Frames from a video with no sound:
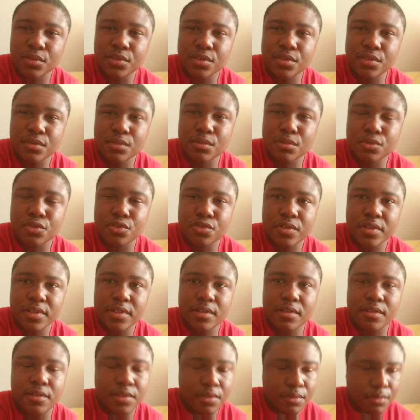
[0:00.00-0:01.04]
to
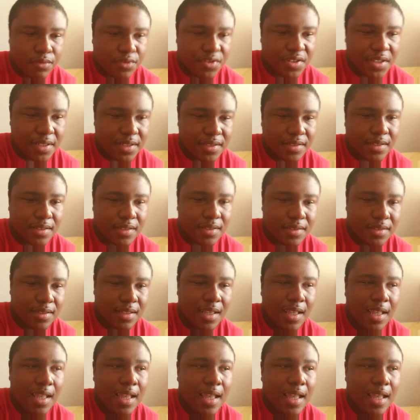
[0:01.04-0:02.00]
trigger neurogenesis